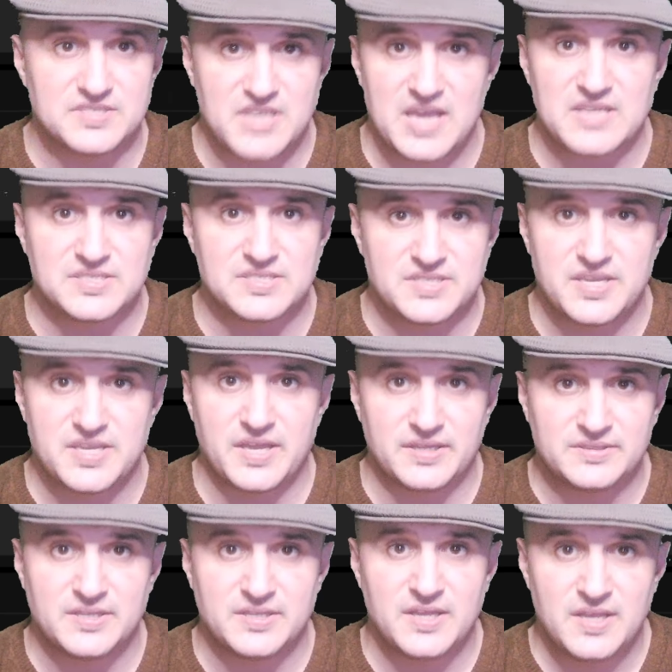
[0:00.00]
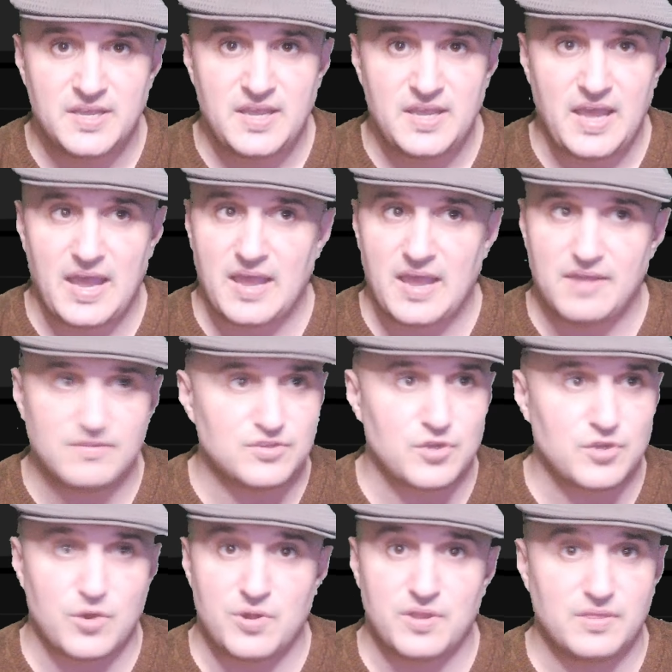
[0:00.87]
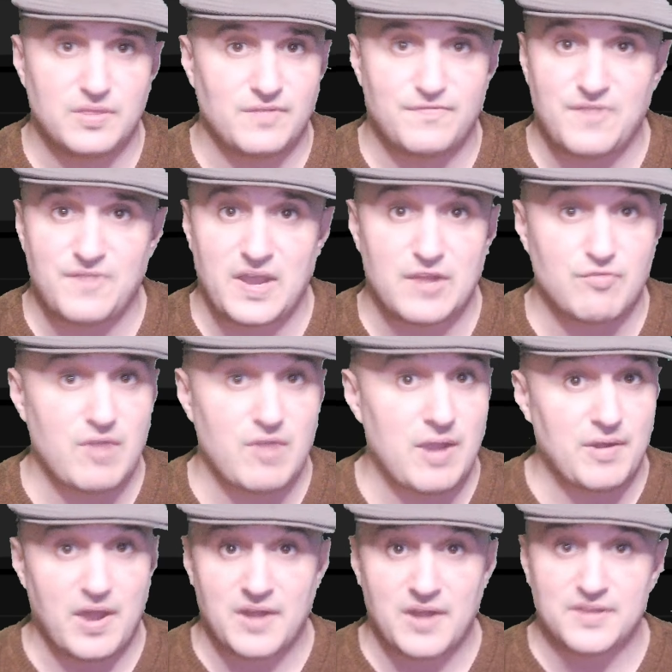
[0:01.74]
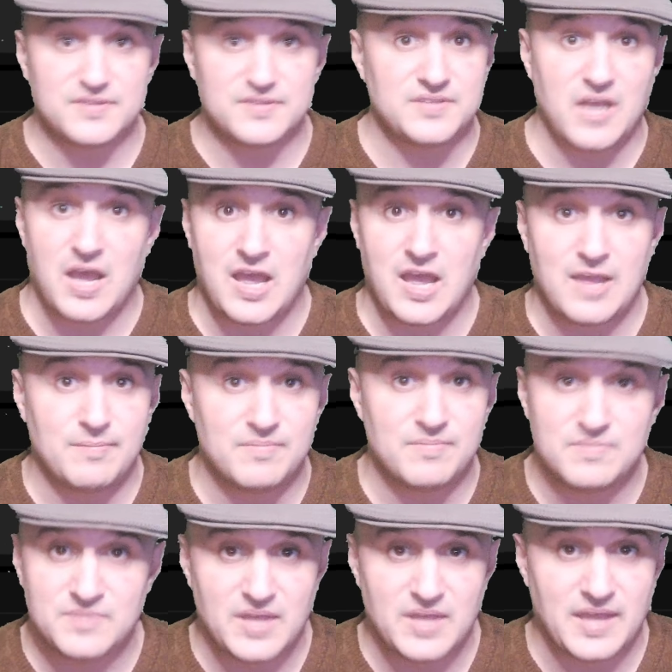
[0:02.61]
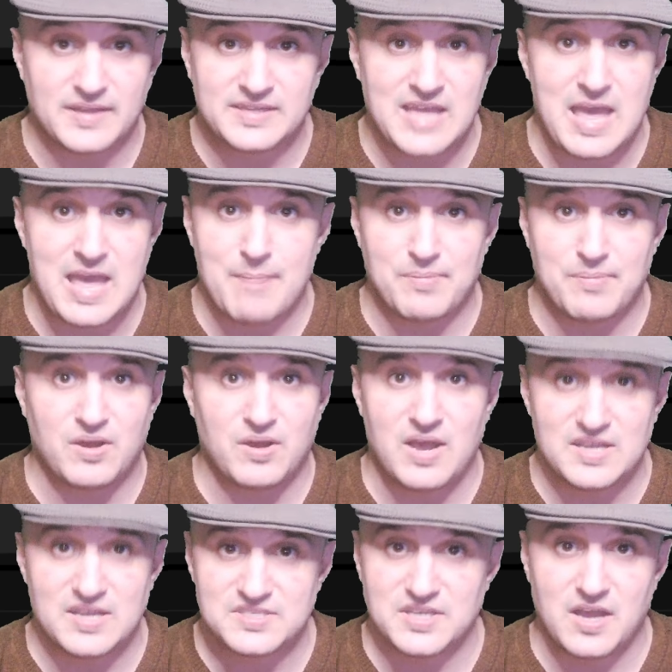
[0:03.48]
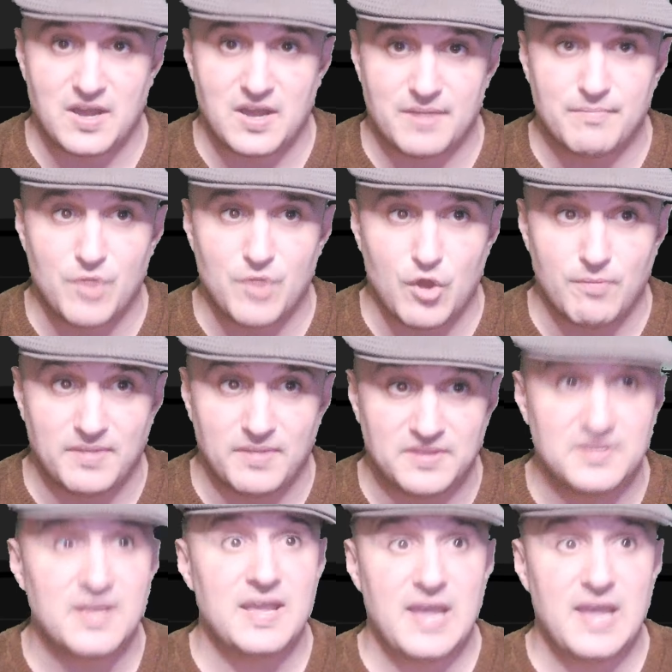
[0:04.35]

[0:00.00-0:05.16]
ass kicked and turning the fight around on a dime and capitalizing on a moment.